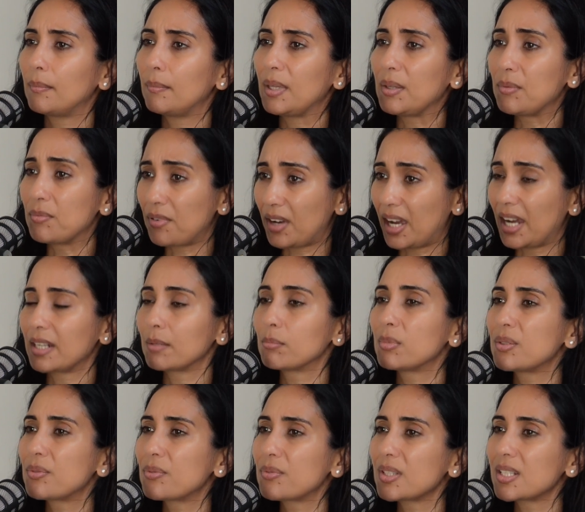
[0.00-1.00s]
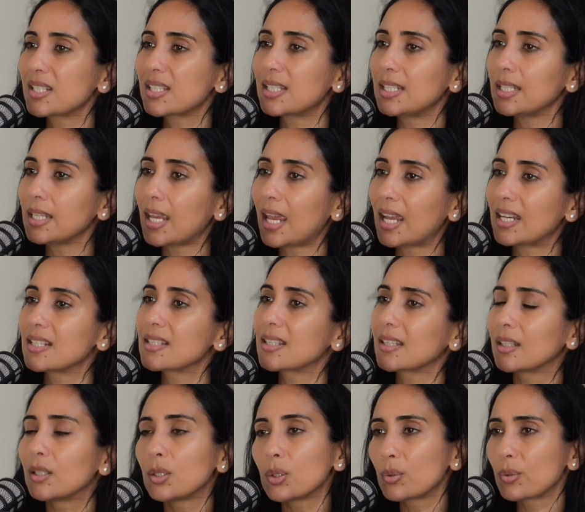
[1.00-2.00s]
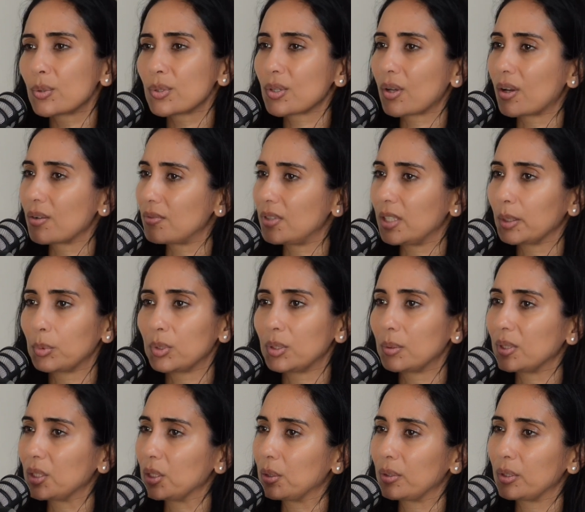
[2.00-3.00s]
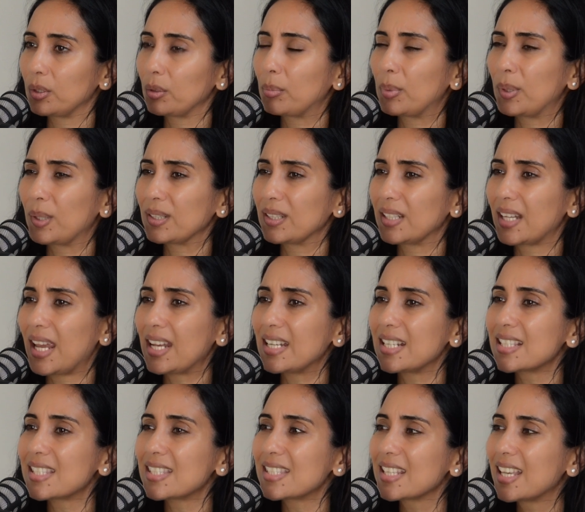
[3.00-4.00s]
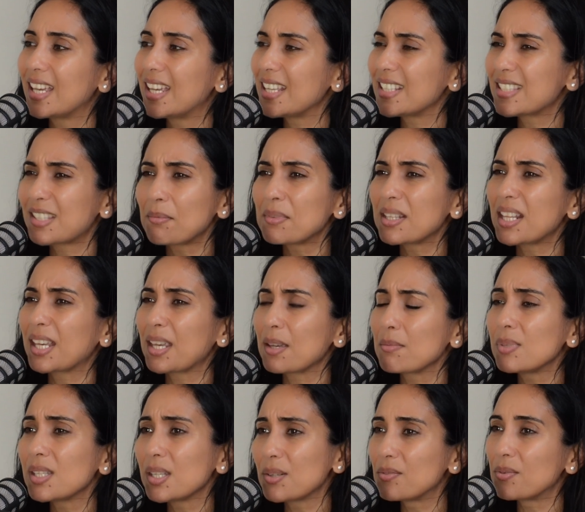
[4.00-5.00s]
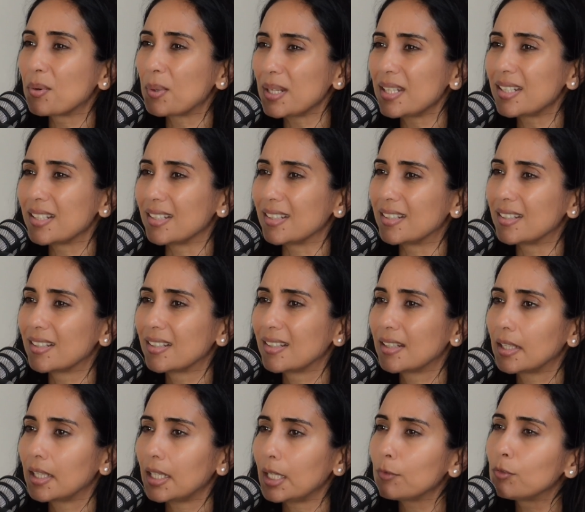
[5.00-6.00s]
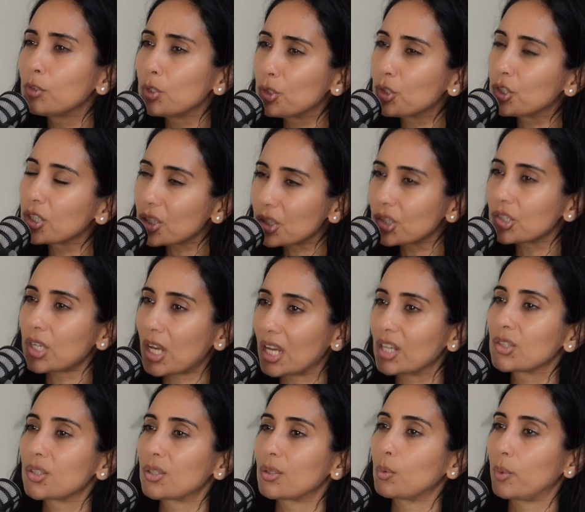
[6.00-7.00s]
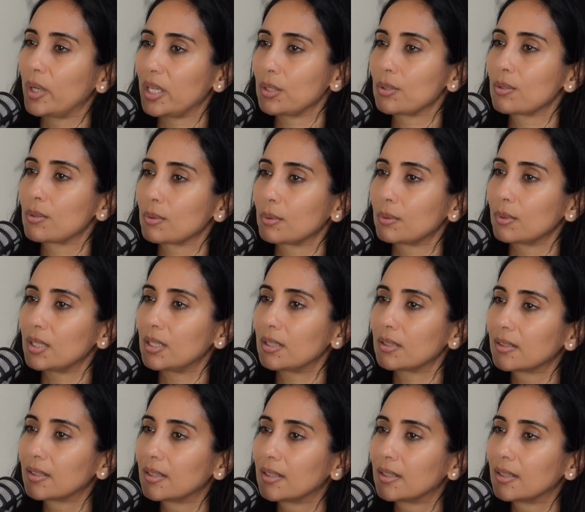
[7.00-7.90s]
environment firstly, and it's going to cause conflict between you and your partner, and it's something that can be avoided if you just change the way you saw it.